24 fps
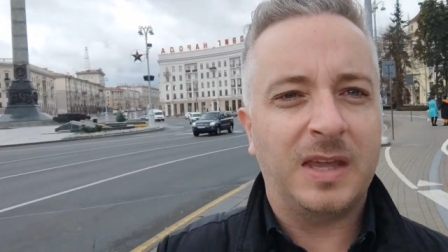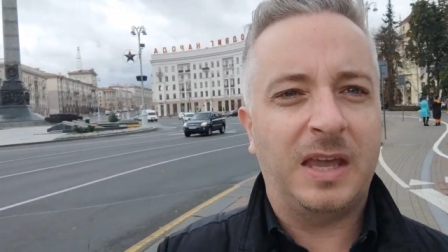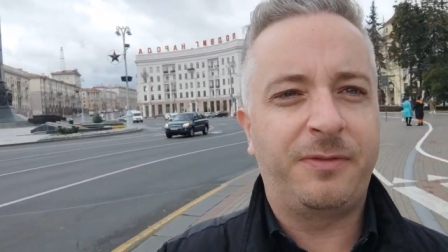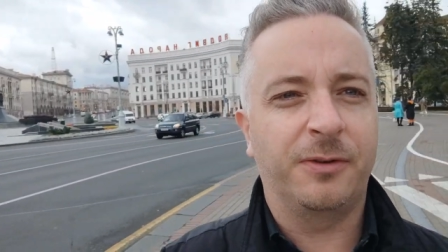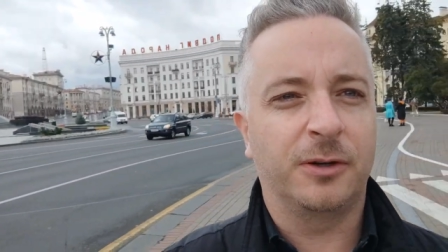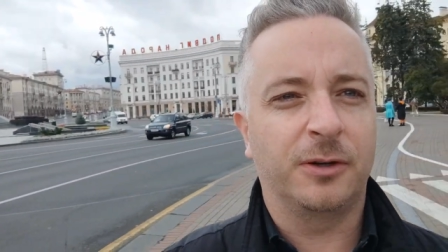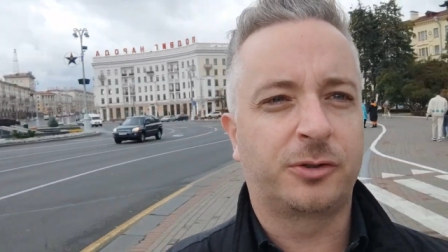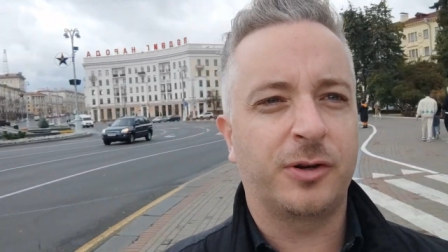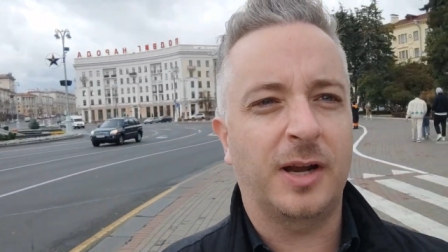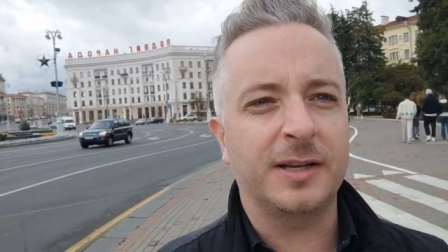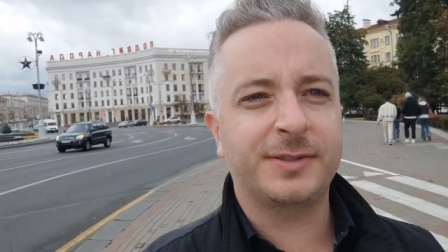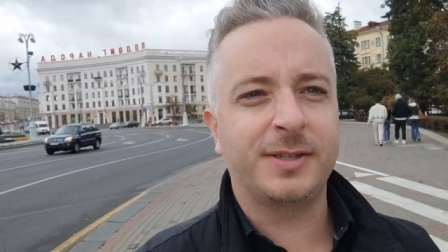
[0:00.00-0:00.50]
If
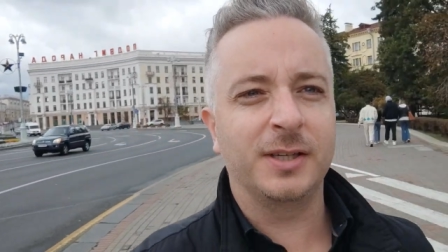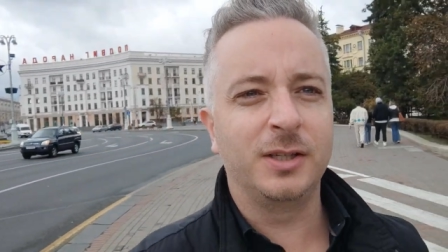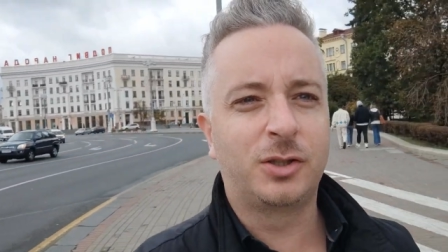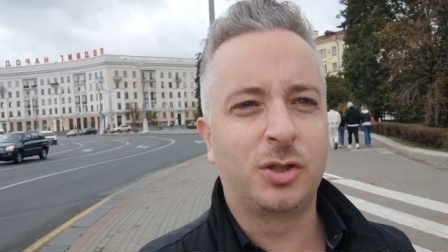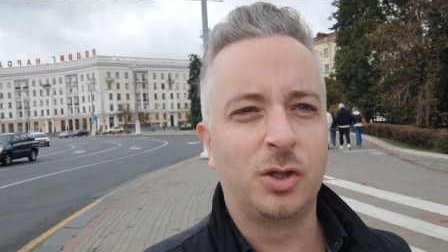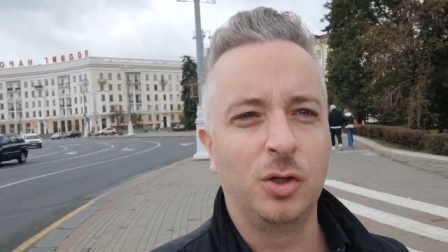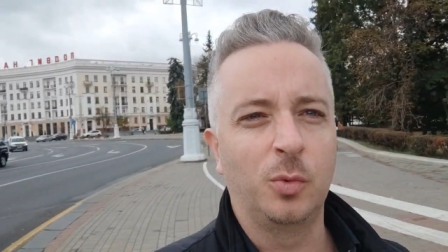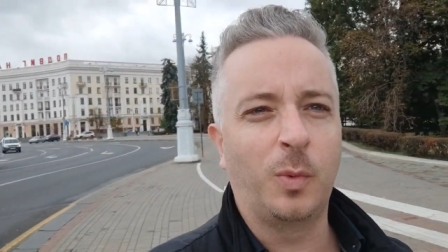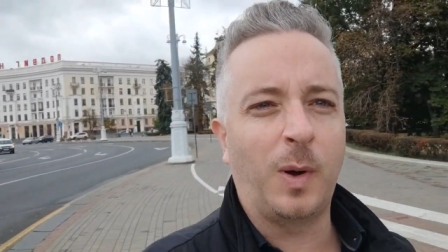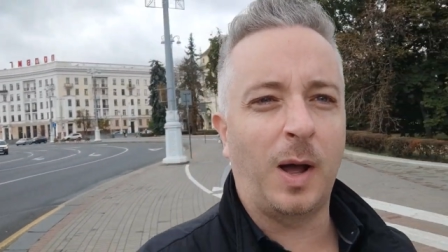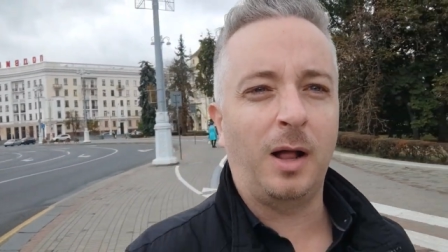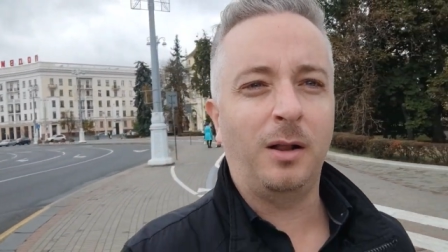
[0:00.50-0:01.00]
you're dressing
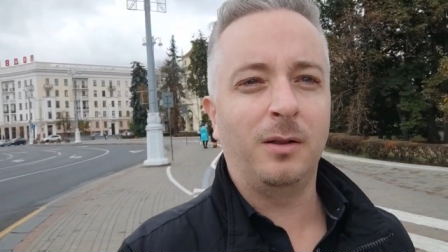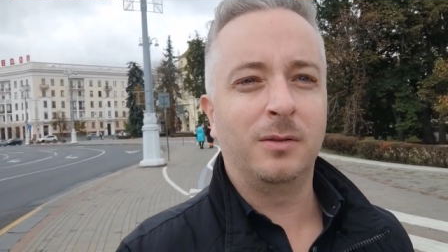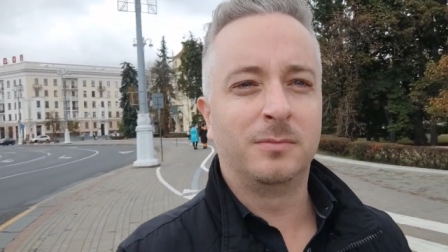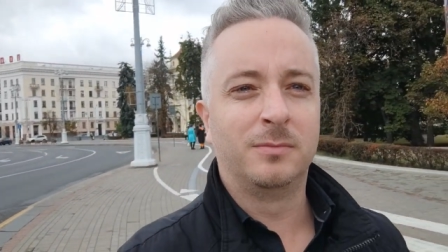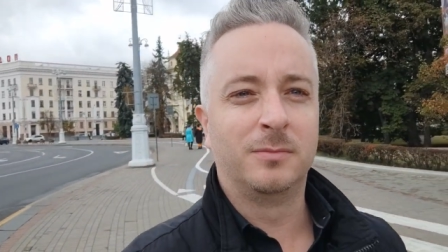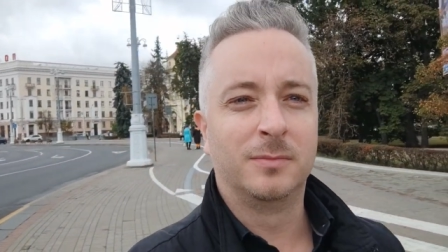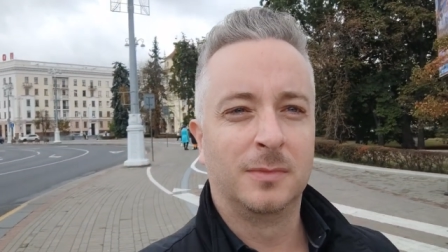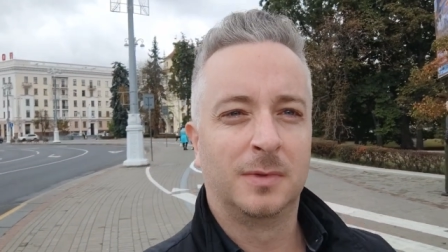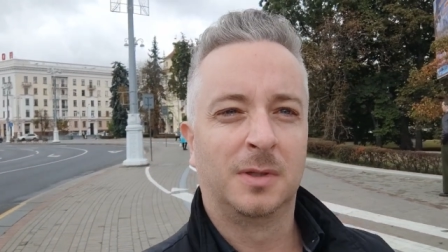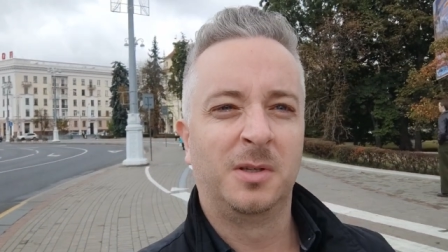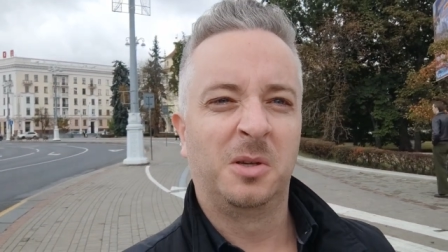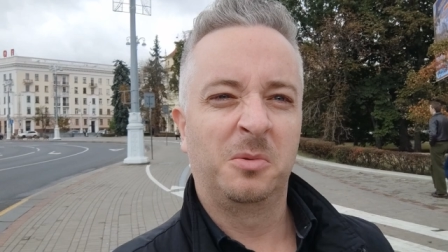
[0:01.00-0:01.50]
too well,
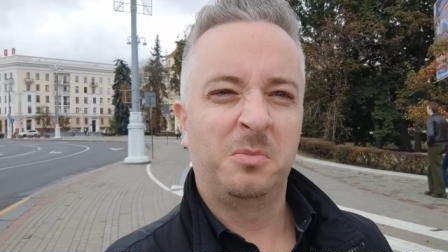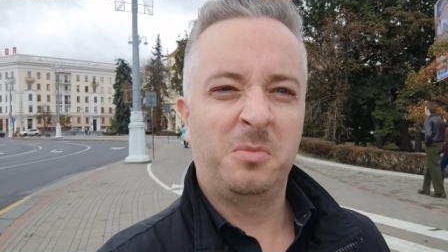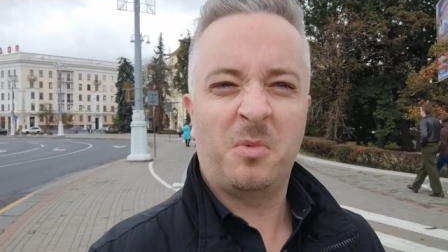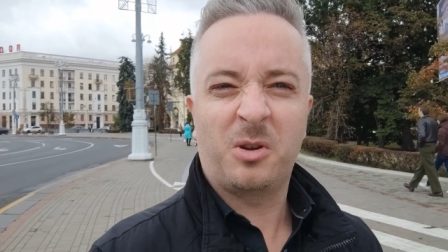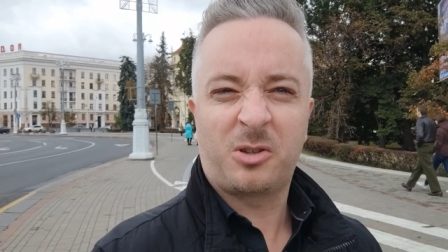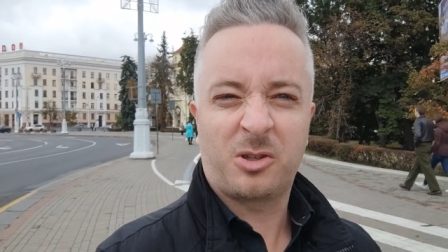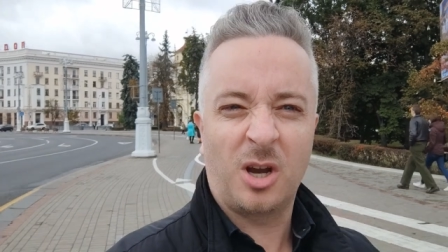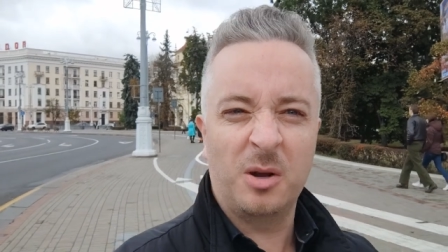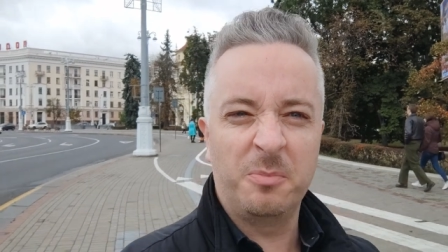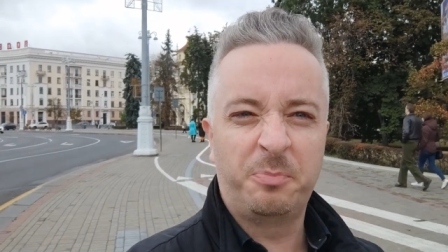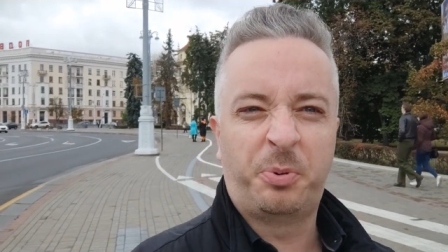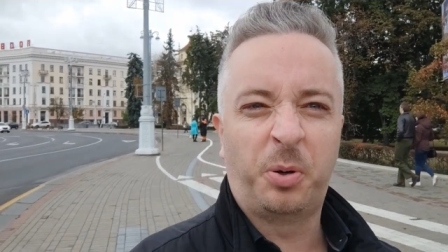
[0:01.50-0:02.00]
we
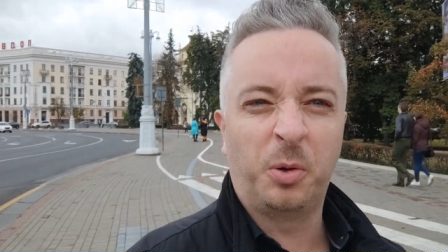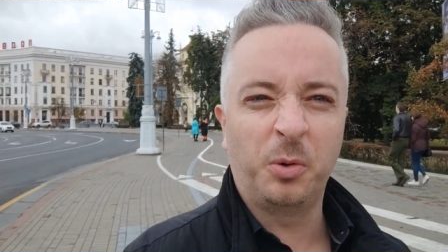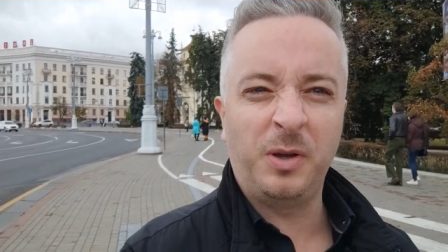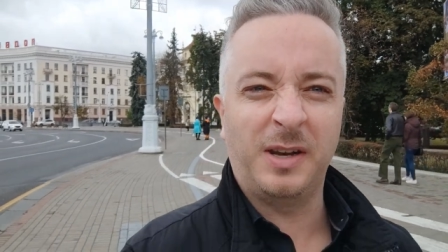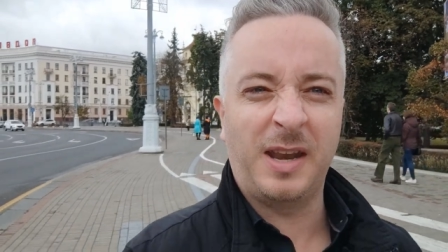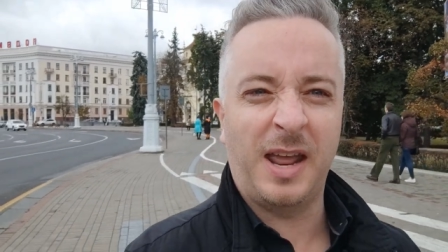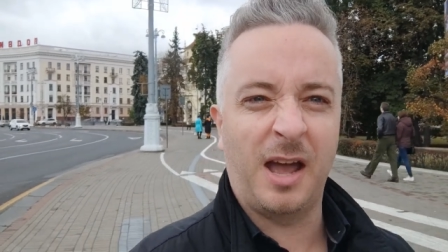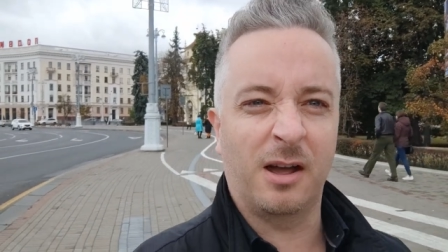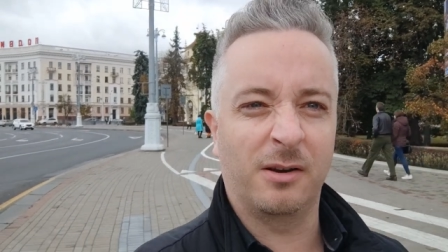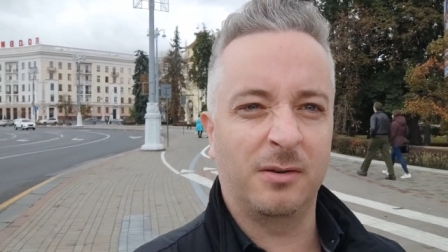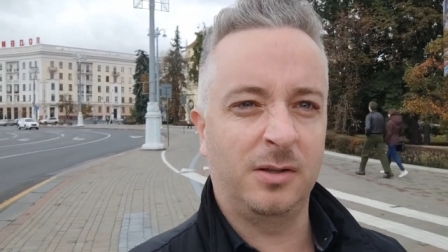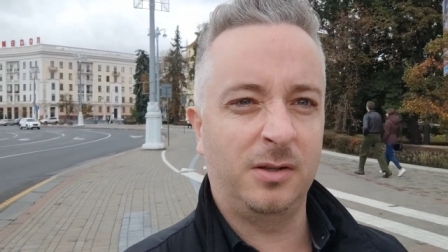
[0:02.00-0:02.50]
might try and pull
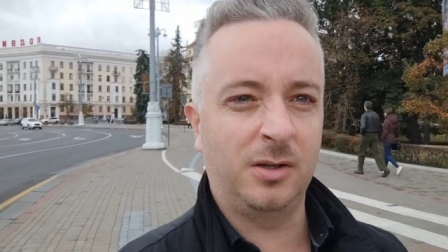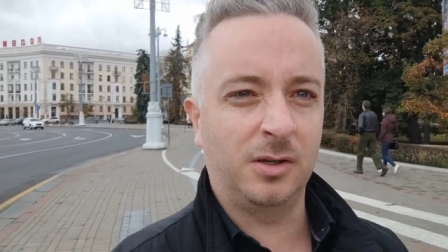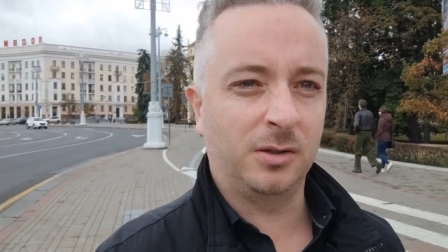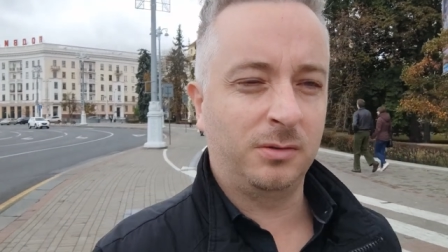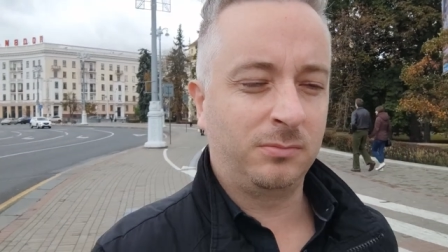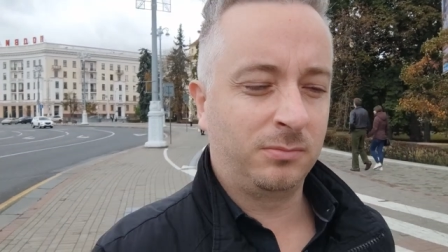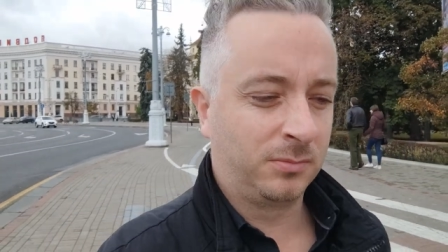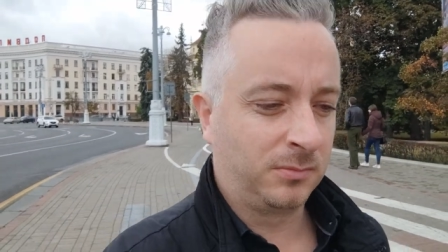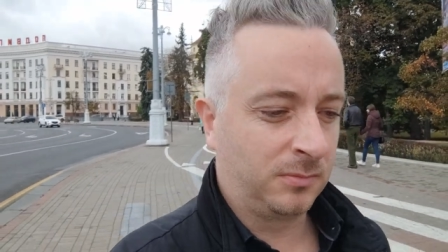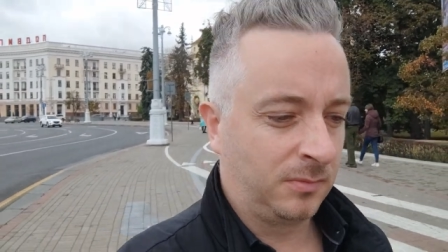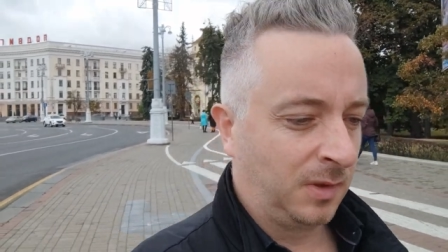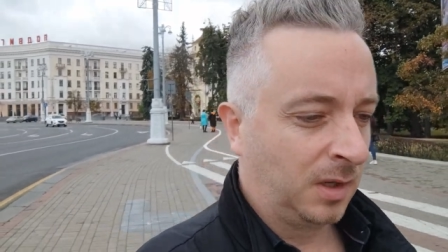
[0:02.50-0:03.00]
you down, you
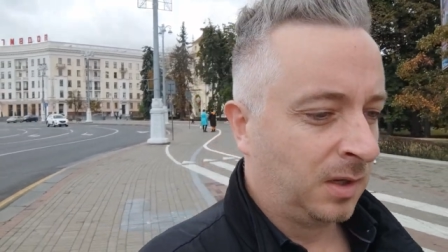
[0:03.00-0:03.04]
know?